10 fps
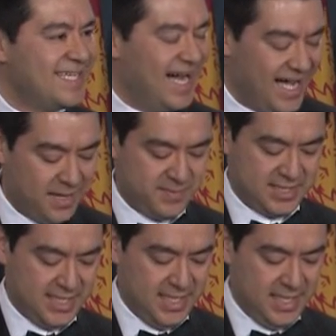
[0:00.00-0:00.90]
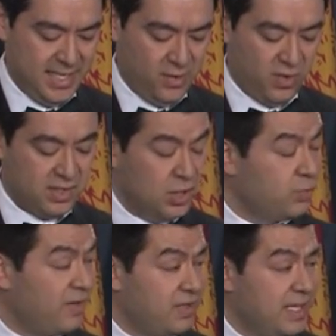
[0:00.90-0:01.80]
times, with new
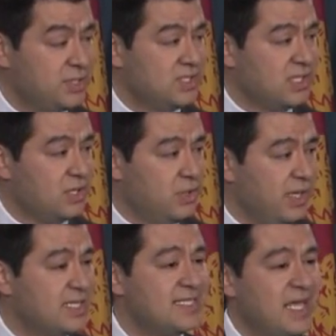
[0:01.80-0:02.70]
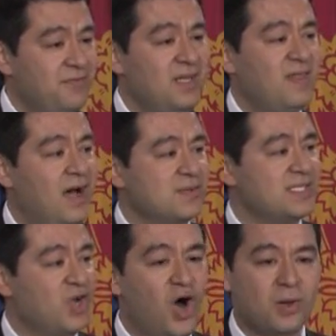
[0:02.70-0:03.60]
revelations including
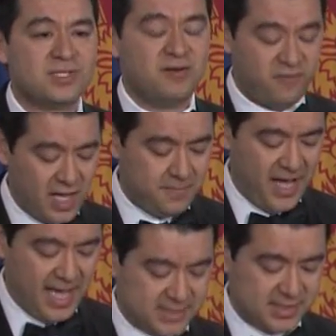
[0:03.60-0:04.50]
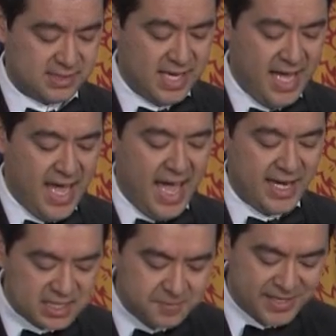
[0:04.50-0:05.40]
$70,000 in flight passes
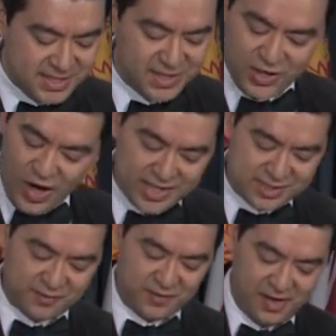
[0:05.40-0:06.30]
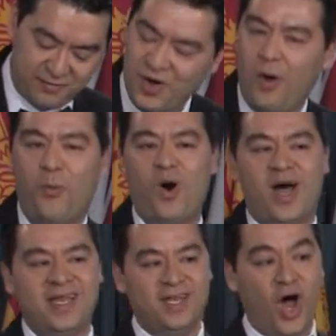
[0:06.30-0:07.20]
and expensing the cost of not
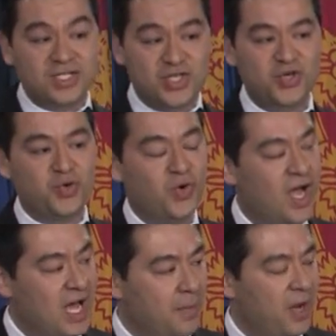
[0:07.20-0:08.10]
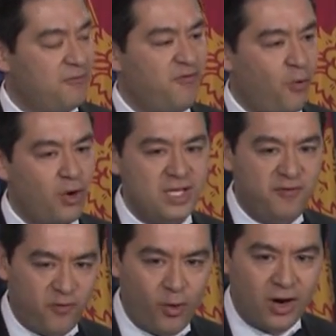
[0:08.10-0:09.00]
one and not two, but
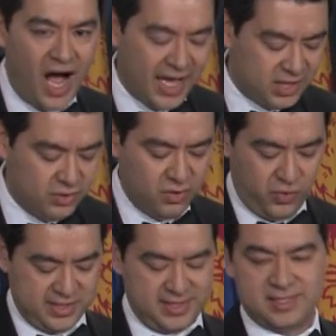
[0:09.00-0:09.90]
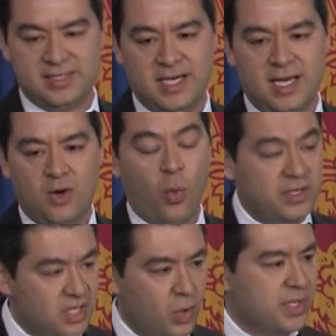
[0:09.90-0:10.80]
44 IQ quizzes.
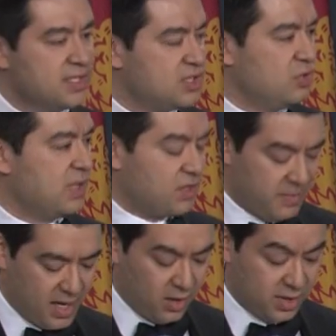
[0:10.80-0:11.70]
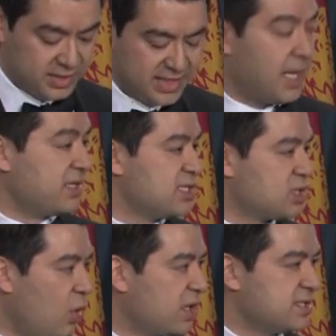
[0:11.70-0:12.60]
One can only assume that the mayor didn't like the
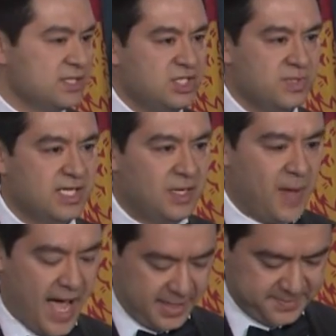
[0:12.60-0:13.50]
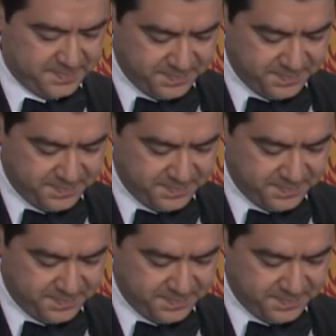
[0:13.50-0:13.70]
scores that she was getting back.